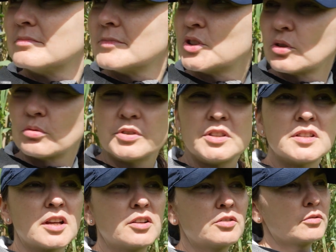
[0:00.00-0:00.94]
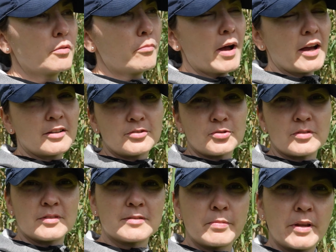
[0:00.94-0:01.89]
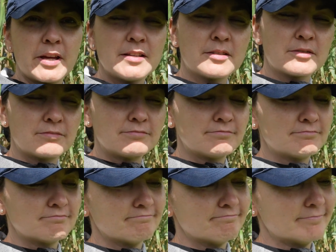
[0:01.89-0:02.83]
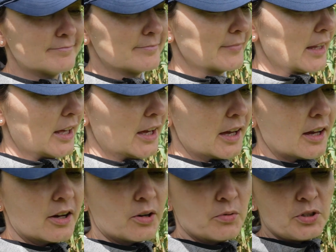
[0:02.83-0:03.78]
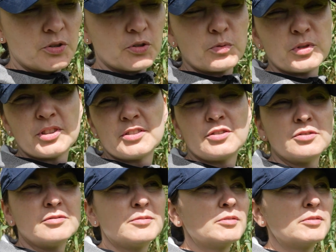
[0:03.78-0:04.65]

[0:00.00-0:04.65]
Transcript: So we decided to go back to this place. We don't know what to do.